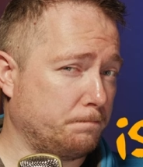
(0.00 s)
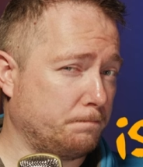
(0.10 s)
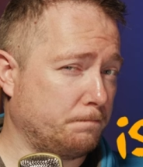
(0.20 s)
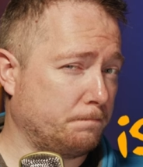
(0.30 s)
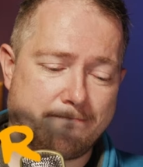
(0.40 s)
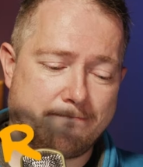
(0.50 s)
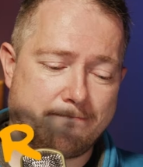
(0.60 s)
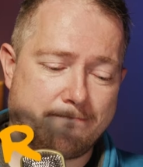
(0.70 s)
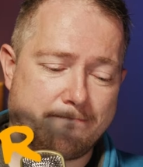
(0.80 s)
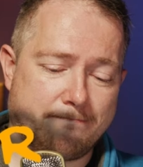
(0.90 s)

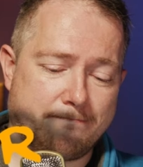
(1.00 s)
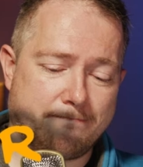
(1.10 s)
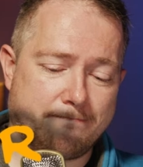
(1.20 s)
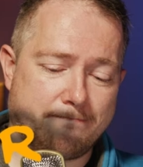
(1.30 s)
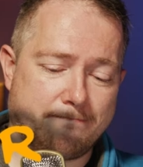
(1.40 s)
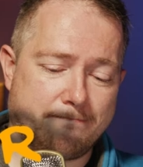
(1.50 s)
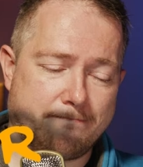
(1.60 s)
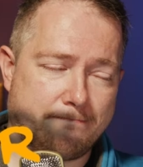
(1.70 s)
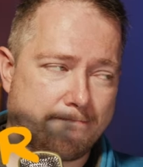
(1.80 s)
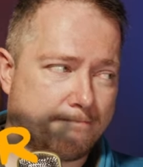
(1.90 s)

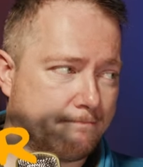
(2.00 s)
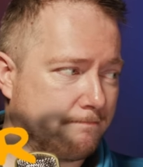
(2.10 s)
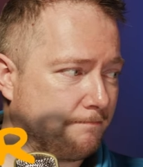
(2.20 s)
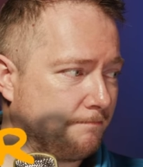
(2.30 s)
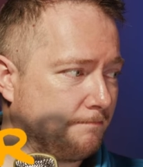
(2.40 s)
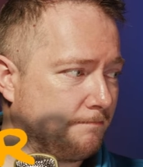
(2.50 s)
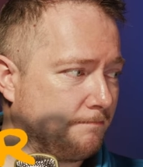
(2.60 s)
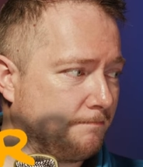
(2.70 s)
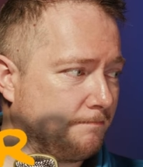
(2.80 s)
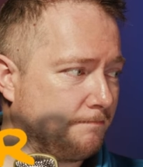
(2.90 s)

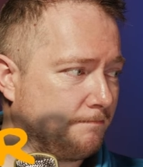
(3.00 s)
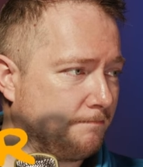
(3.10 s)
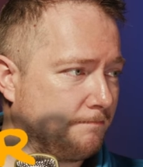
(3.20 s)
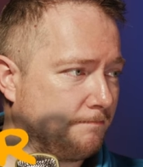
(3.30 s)
No one is speaking in this clip.